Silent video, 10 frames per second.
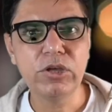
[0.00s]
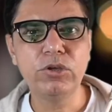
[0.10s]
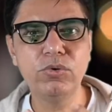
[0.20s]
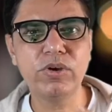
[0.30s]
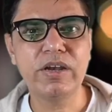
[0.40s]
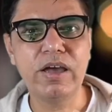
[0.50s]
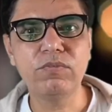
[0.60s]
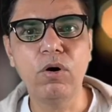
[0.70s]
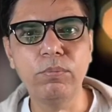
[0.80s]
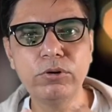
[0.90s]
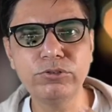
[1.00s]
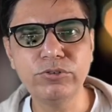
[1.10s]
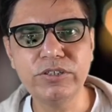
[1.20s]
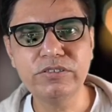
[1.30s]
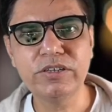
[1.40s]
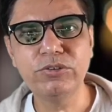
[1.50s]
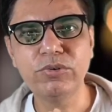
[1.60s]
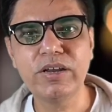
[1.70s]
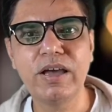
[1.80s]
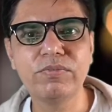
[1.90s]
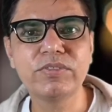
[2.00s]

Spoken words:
you can have opportunities and you can have